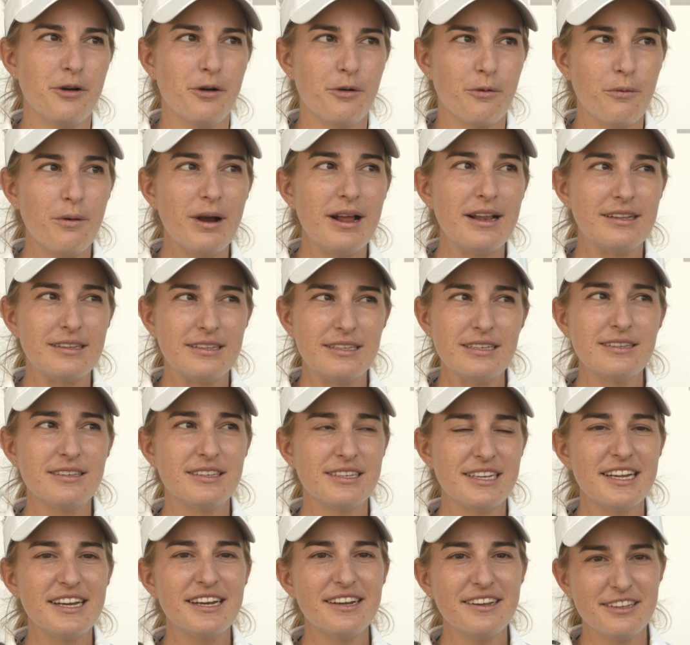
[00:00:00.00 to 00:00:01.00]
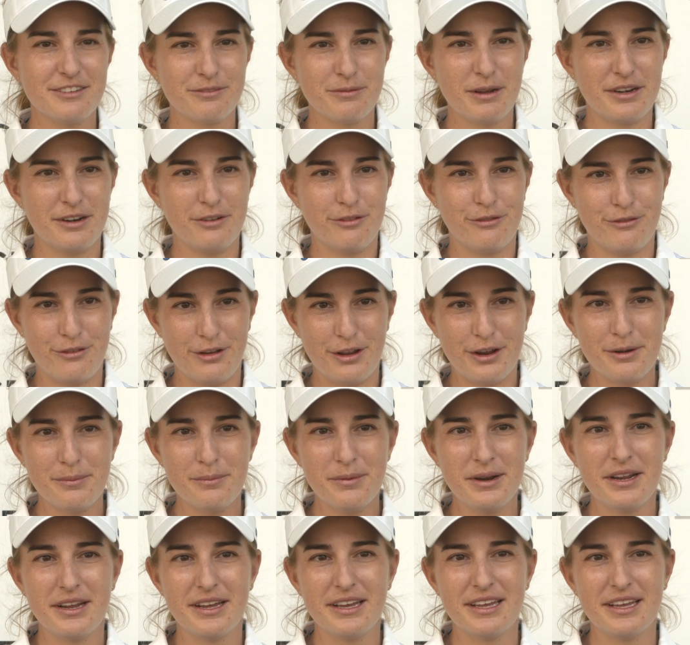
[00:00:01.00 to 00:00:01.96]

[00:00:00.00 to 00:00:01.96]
Well, this year is very firm.